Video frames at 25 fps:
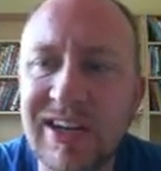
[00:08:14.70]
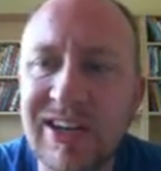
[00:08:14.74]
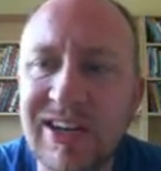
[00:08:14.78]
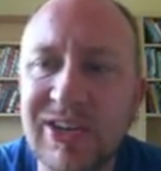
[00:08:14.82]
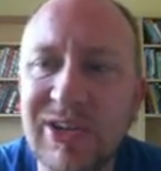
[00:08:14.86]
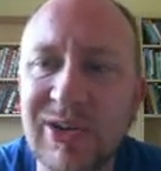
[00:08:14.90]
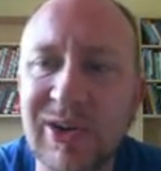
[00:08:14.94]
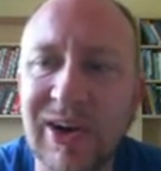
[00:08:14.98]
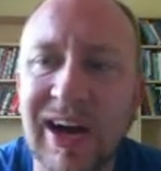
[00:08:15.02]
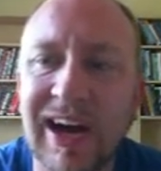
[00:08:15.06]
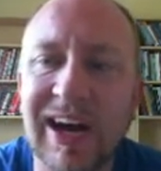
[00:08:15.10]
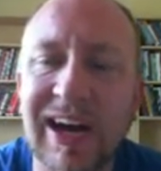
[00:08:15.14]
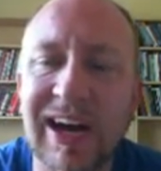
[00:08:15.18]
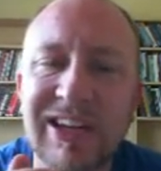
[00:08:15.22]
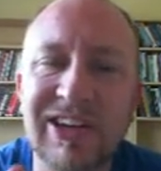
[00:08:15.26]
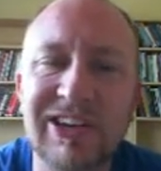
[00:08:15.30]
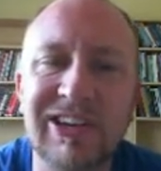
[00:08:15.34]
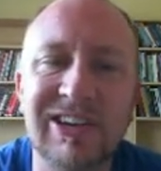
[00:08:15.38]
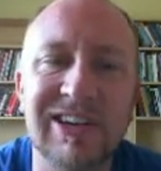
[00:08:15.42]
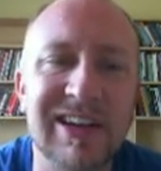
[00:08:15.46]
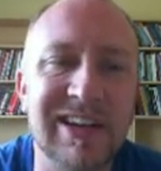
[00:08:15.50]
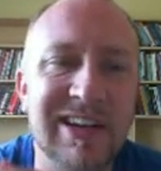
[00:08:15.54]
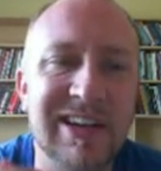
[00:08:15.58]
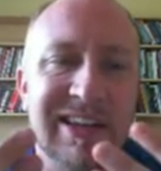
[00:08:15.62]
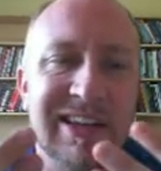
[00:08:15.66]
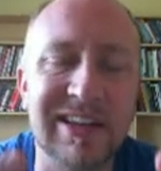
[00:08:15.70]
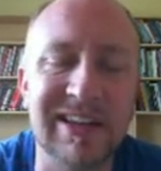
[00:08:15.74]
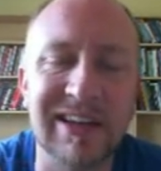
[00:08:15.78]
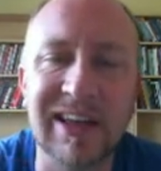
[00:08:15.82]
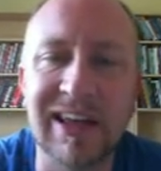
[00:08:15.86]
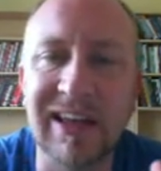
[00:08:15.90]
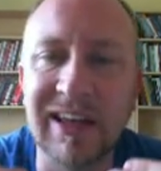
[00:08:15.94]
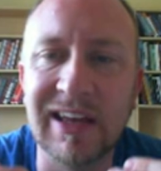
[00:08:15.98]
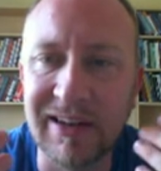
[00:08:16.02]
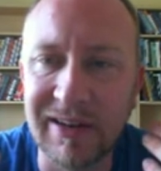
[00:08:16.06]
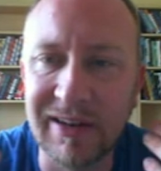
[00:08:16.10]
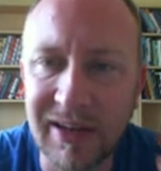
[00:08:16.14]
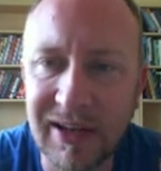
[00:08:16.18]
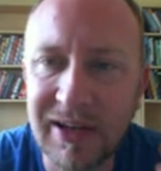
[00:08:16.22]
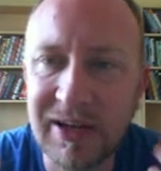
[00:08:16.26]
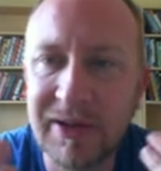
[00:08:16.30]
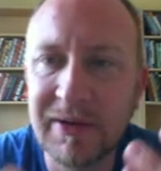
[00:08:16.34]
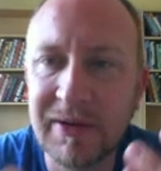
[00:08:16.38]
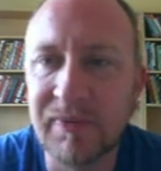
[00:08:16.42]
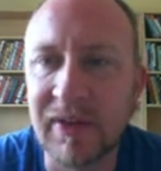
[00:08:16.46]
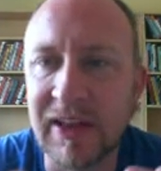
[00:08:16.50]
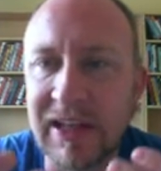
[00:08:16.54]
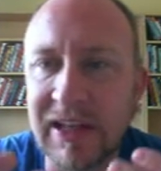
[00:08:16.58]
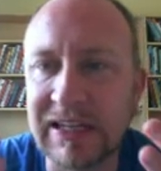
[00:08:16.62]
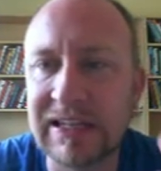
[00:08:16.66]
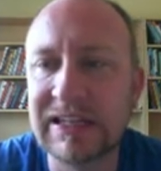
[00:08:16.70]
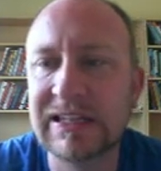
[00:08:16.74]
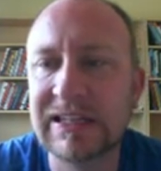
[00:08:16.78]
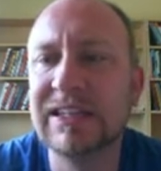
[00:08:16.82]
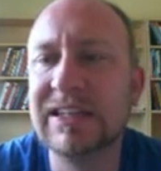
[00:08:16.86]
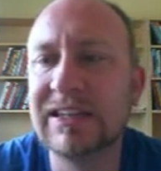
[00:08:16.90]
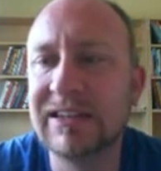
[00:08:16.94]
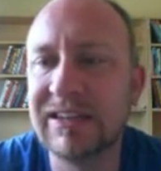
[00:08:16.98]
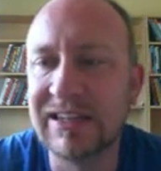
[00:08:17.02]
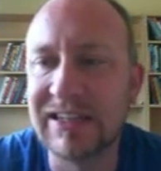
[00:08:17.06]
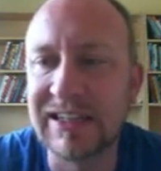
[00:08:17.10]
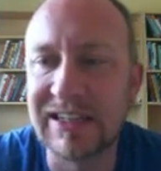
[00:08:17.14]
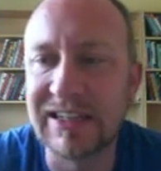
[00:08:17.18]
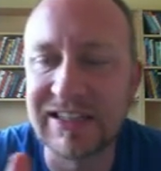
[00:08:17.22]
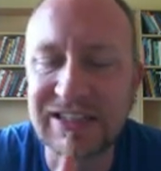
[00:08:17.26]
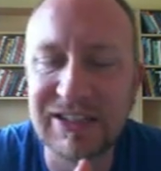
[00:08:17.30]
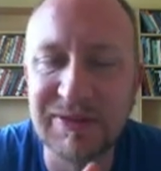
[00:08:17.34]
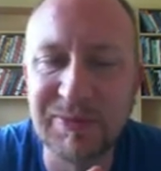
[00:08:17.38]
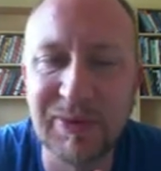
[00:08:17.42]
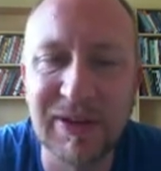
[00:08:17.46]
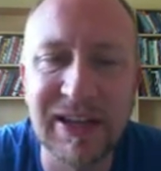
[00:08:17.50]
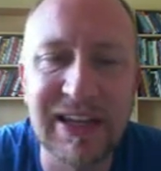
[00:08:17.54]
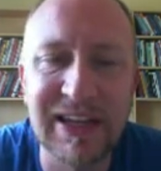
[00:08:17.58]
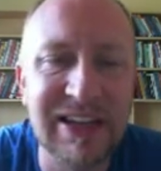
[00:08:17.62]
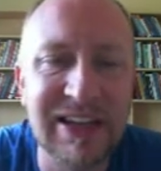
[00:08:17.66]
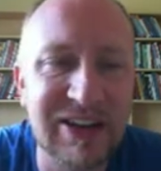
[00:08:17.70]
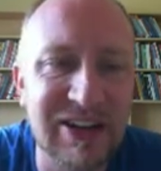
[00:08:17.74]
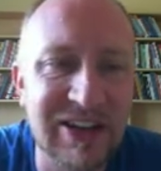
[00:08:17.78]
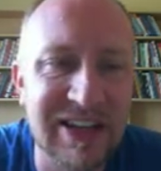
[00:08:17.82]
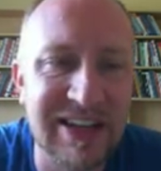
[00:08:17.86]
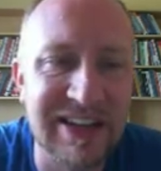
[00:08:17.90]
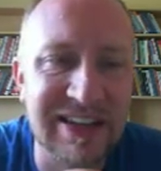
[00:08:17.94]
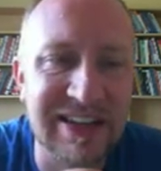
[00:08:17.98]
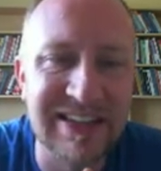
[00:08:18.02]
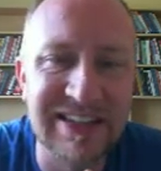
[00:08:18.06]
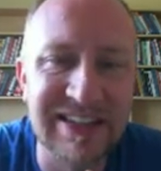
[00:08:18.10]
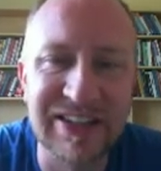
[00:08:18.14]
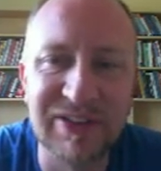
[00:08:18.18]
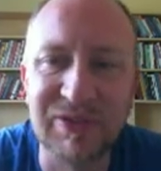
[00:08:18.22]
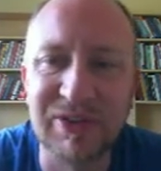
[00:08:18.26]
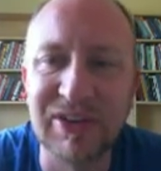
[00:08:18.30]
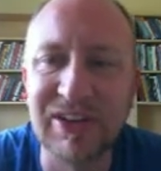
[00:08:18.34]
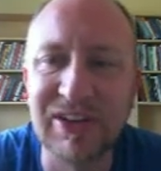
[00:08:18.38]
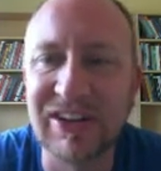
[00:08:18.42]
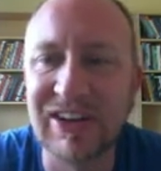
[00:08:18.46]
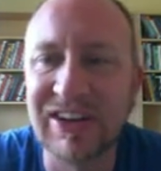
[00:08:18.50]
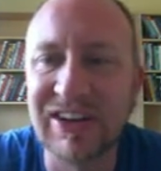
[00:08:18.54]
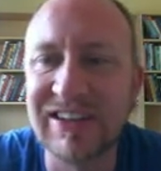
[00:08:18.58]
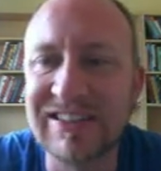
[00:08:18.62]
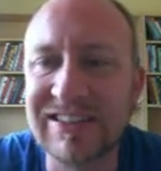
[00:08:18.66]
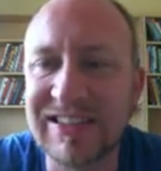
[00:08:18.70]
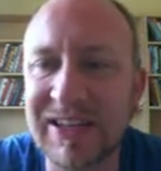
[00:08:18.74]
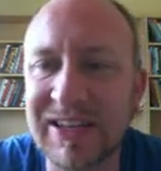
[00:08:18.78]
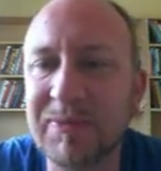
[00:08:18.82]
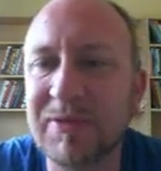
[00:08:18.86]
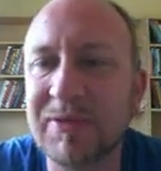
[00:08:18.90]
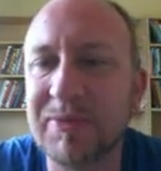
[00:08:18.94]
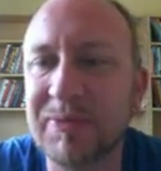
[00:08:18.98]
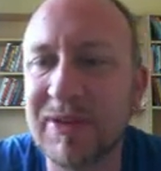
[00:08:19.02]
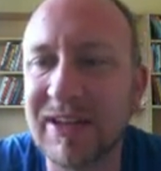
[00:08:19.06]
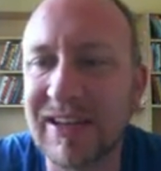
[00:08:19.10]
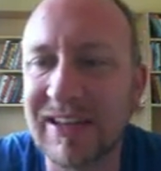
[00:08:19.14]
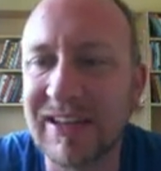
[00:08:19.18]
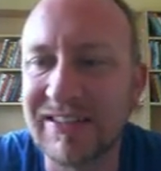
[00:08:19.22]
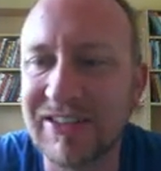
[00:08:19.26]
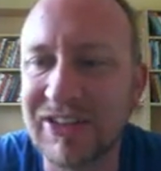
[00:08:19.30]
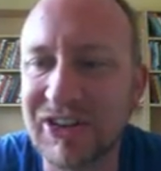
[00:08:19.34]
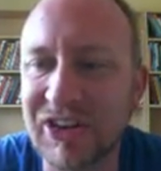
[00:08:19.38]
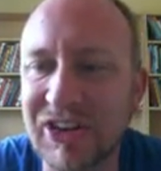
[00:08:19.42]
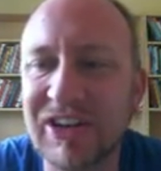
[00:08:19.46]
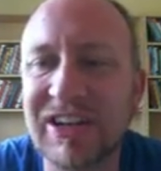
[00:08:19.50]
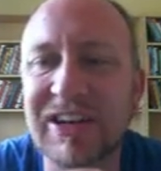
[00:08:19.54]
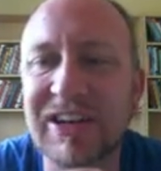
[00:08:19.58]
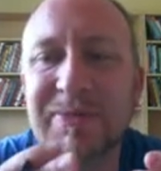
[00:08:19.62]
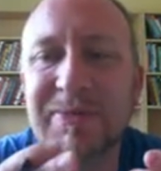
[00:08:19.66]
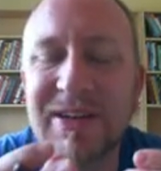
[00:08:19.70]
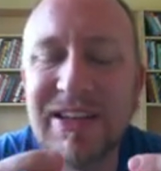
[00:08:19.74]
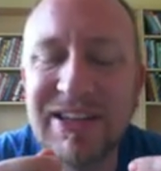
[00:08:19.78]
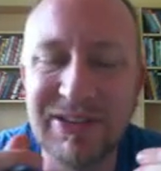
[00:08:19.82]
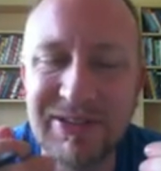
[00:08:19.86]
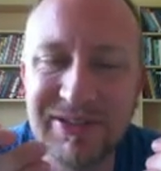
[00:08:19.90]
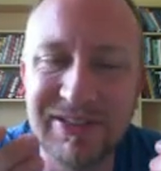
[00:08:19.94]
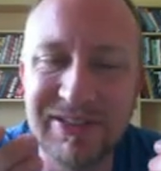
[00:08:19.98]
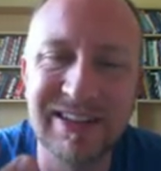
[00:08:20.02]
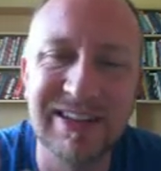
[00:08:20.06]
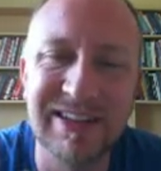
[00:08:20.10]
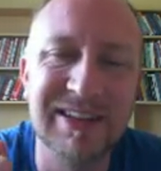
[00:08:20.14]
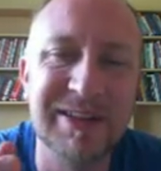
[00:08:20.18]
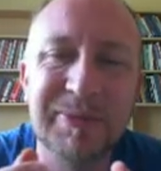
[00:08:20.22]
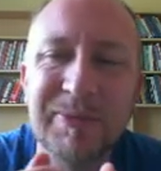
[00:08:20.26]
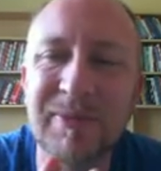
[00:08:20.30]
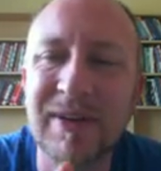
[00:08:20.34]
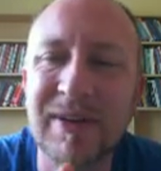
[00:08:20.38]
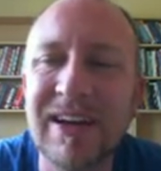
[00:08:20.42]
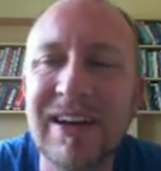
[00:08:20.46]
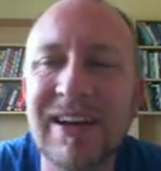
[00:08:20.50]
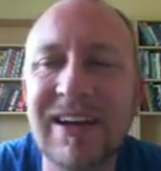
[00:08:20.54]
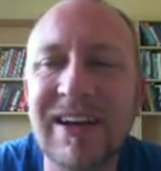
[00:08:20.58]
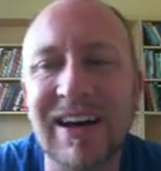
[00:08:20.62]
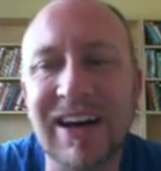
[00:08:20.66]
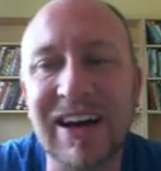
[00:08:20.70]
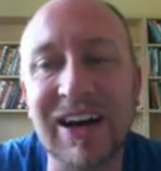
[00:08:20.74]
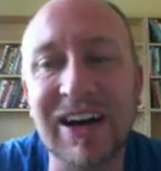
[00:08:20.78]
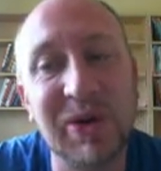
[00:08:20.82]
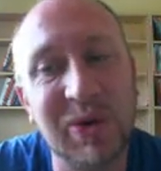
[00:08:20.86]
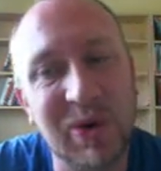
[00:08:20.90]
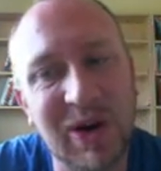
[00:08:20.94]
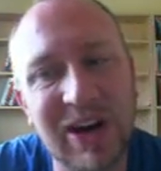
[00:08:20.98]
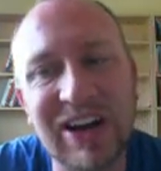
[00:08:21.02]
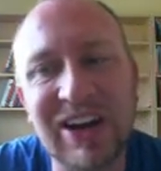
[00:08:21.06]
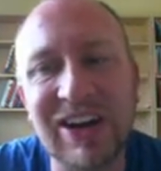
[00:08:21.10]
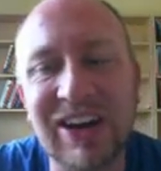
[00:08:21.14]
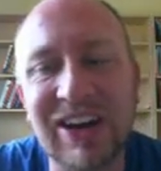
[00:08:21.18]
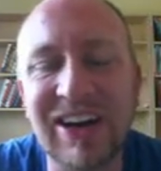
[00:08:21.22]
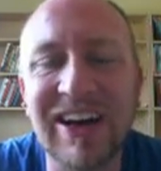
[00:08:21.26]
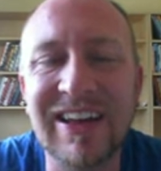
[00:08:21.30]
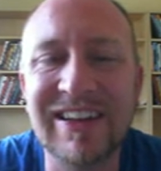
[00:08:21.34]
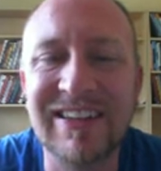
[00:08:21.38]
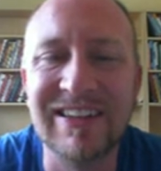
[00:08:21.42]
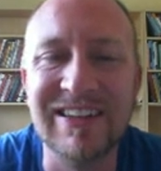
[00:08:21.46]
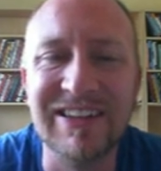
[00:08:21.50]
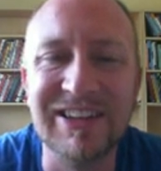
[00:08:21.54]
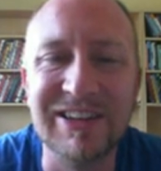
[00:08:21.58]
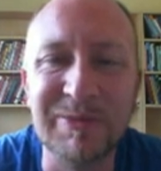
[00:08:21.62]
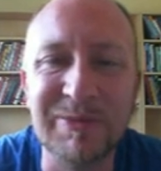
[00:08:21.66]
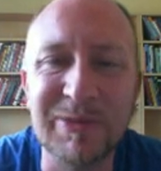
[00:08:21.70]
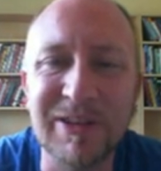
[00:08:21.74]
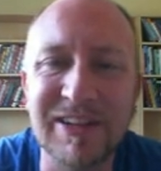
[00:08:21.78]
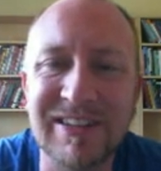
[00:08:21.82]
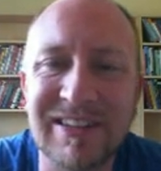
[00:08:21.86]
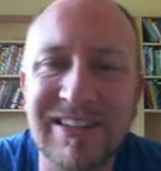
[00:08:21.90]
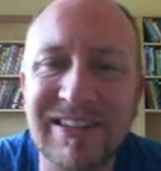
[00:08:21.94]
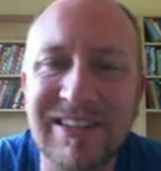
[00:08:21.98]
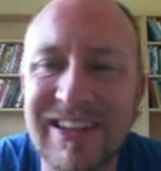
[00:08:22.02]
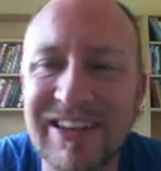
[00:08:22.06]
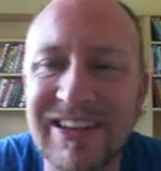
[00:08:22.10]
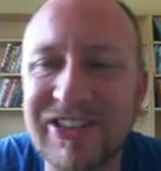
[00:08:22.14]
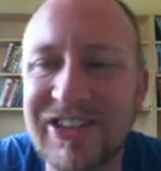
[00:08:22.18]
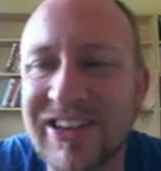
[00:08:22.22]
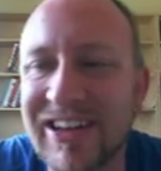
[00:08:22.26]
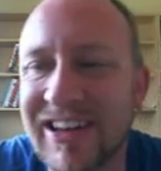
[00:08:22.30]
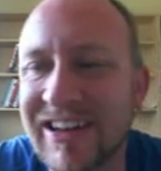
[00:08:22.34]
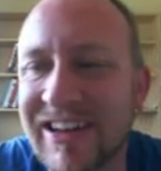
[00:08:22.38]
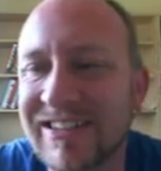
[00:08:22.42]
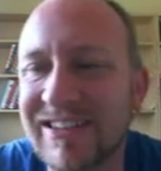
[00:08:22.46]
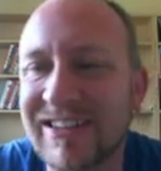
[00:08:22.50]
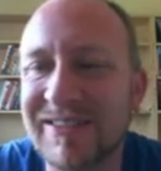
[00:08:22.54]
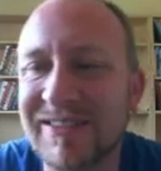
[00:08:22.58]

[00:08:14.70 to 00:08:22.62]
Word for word: to accurately and, and and clearly explain all of these different concepts because you're going to be using them uh, quite a lot in your business education.